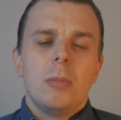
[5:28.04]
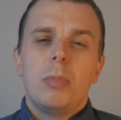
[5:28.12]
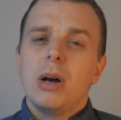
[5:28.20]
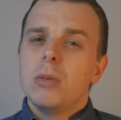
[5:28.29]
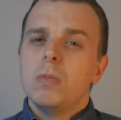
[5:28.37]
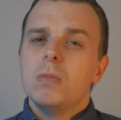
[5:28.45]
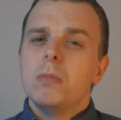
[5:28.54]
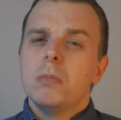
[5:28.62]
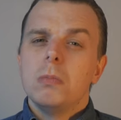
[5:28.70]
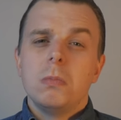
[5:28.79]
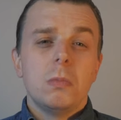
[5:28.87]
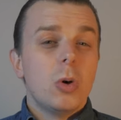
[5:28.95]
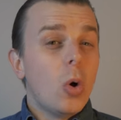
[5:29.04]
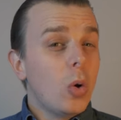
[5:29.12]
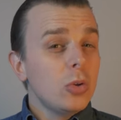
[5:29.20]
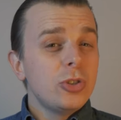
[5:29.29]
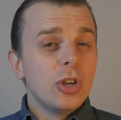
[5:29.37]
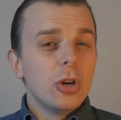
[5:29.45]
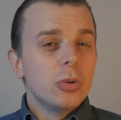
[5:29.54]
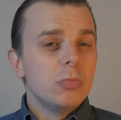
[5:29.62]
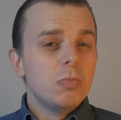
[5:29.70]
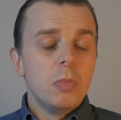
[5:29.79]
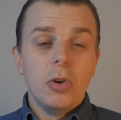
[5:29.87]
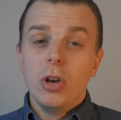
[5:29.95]
But also,
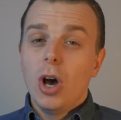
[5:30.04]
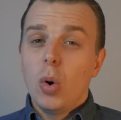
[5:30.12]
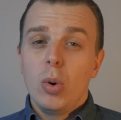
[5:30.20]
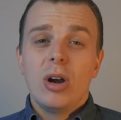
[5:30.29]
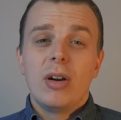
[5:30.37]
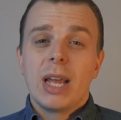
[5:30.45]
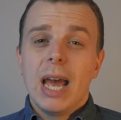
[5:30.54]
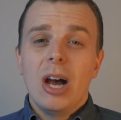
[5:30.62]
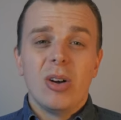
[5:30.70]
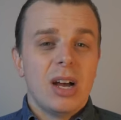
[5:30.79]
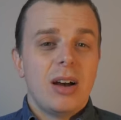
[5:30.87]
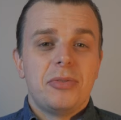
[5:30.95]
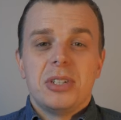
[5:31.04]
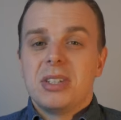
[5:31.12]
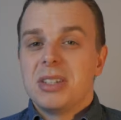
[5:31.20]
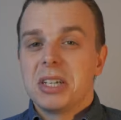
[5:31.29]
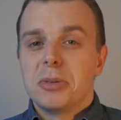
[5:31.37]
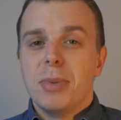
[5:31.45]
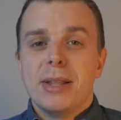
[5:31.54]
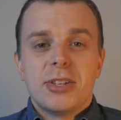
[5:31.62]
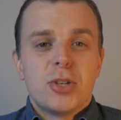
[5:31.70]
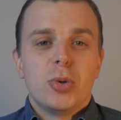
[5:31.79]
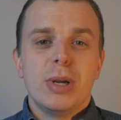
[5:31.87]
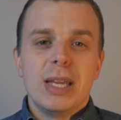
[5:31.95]
not wearing out after 6
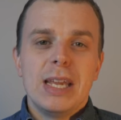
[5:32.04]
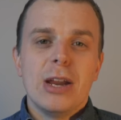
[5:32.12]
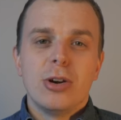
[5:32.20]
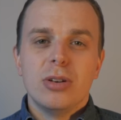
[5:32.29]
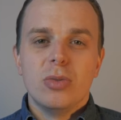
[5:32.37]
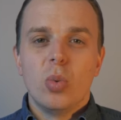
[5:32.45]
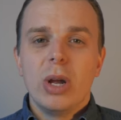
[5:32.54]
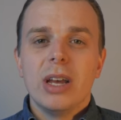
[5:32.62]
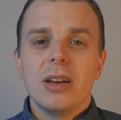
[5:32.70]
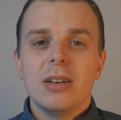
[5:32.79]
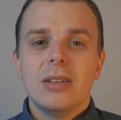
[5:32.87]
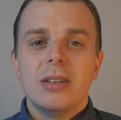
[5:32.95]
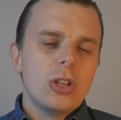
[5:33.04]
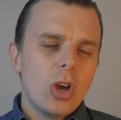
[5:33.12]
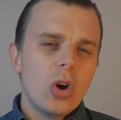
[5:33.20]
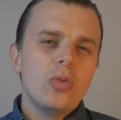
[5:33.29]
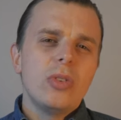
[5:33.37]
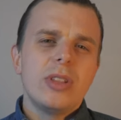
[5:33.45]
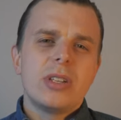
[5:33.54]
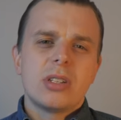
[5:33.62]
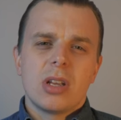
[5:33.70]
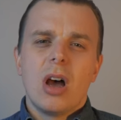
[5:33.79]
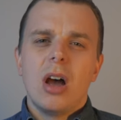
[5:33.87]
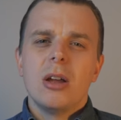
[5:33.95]
months to a year of wear. Over
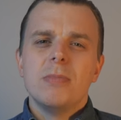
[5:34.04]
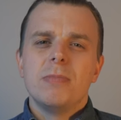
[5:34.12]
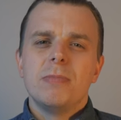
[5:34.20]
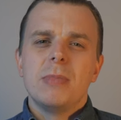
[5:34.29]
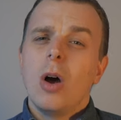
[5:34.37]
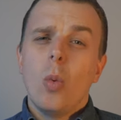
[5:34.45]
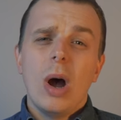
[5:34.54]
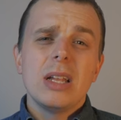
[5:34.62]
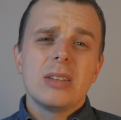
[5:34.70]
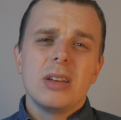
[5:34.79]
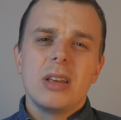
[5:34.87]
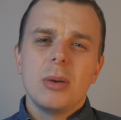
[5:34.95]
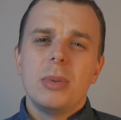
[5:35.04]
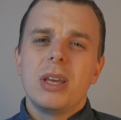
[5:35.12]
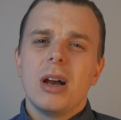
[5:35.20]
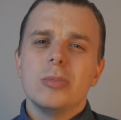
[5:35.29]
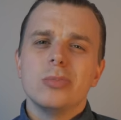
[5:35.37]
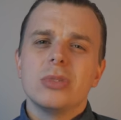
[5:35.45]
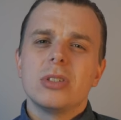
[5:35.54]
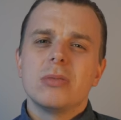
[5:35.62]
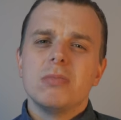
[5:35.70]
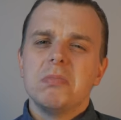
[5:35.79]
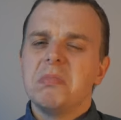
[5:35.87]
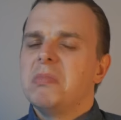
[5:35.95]
this time, a white sneaker becomes
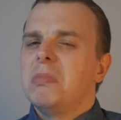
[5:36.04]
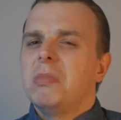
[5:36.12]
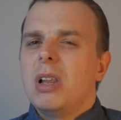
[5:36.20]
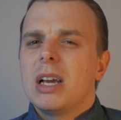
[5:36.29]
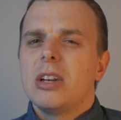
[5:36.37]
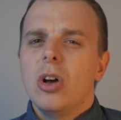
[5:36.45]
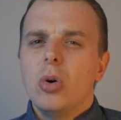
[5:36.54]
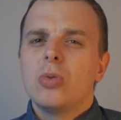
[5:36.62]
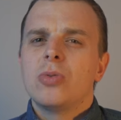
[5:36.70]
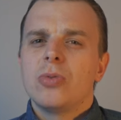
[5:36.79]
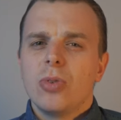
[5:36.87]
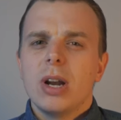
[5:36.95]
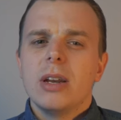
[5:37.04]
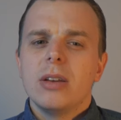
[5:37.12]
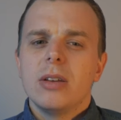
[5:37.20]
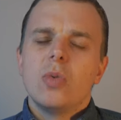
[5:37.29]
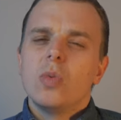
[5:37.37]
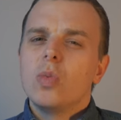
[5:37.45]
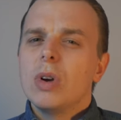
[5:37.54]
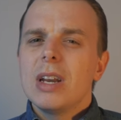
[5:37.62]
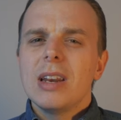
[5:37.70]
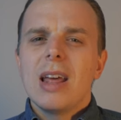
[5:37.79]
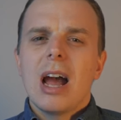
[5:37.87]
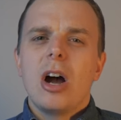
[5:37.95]
like an old friend,
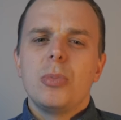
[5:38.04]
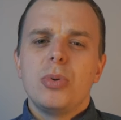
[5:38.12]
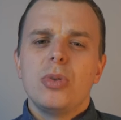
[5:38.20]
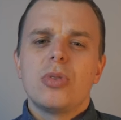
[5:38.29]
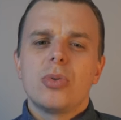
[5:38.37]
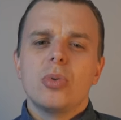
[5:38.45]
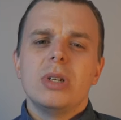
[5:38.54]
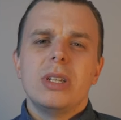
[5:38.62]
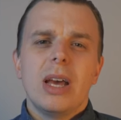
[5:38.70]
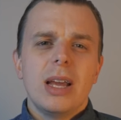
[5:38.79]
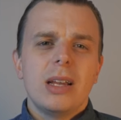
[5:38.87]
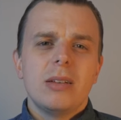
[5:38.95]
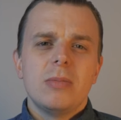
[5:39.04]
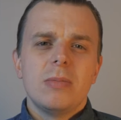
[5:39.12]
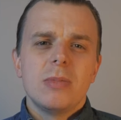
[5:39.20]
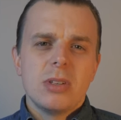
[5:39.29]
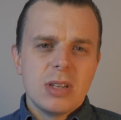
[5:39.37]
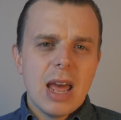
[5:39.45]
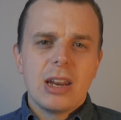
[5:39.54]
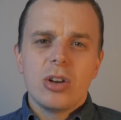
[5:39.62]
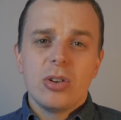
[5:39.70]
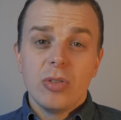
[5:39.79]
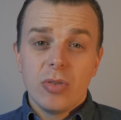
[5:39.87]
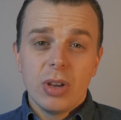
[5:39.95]
ready to help you through a day standing
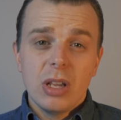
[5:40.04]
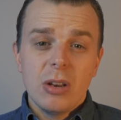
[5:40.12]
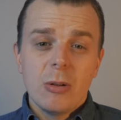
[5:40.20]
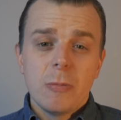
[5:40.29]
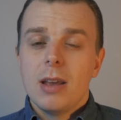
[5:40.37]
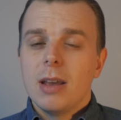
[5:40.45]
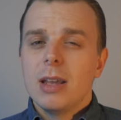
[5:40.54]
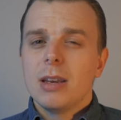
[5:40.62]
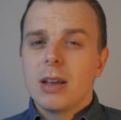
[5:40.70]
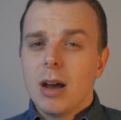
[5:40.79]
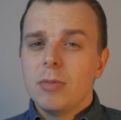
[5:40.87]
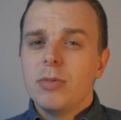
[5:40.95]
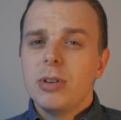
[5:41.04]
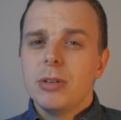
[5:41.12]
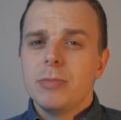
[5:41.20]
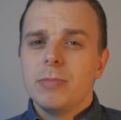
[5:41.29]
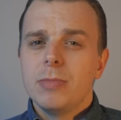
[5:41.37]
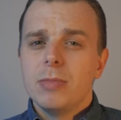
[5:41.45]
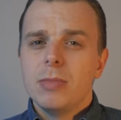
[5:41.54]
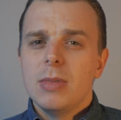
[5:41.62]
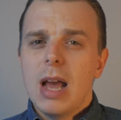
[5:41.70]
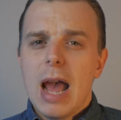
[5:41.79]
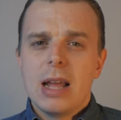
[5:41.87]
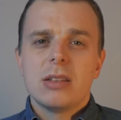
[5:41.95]
on your feet in comfort
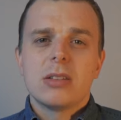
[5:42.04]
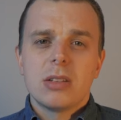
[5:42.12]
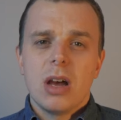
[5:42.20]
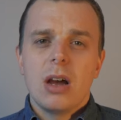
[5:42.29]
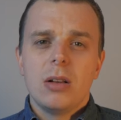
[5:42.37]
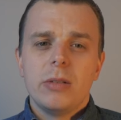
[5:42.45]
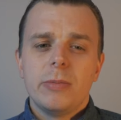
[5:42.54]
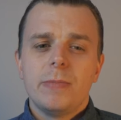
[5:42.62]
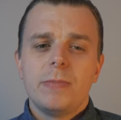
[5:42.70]
and style.